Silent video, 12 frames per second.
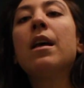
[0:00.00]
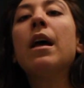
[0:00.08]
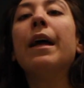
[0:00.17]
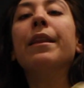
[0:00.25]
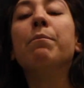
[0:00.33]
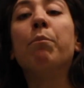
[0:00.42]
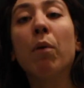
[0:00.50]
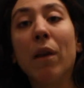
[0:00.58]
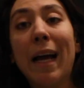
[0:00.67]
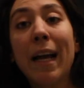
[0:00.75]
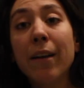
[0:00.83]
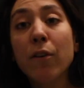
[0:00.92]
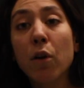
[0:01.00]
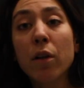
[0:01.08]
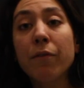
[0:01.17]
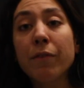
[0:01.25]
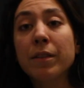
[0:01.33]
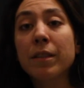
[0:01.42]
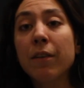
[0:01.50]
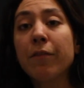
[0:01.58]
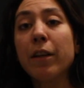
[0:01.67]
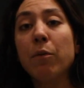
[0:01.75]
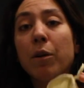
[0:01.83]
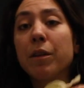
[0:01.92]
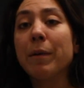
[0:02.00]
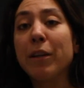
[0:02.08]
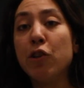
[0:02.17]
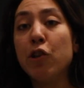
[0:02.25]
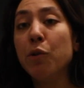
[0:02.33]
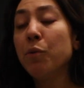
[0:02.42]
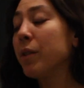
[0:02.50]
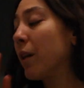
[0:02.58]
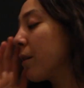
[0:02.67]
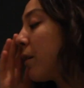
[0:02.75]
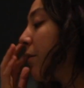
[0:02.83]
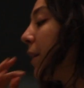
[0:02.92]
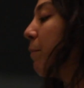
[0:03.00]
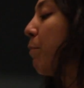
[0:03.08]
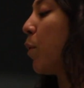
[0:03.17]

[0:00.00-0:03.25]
and then blend all of the stuff that you wanted to make juice out of and then